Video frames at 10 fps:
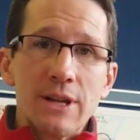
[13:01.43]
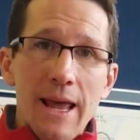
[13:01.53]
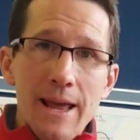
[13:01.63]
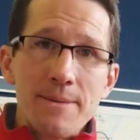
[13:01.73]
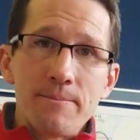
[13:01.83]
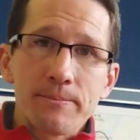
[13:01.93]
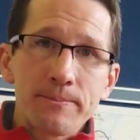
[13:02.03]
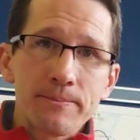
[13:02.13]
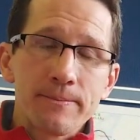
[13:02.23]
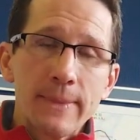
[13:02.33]
game,
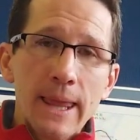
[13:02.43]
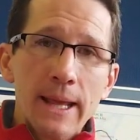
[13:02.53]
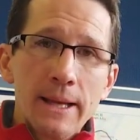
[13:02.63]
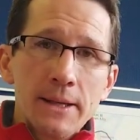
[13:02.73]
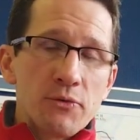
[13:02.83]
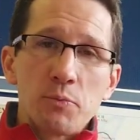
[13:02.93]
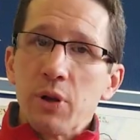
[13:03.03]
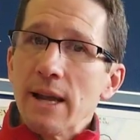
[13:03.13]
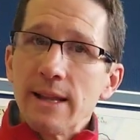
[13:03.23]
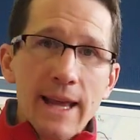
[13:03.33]
if we're
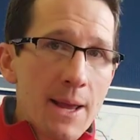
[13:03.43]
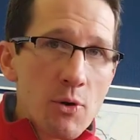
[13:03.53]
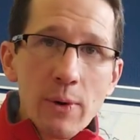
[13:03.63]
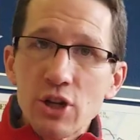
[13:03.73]
playing the game and we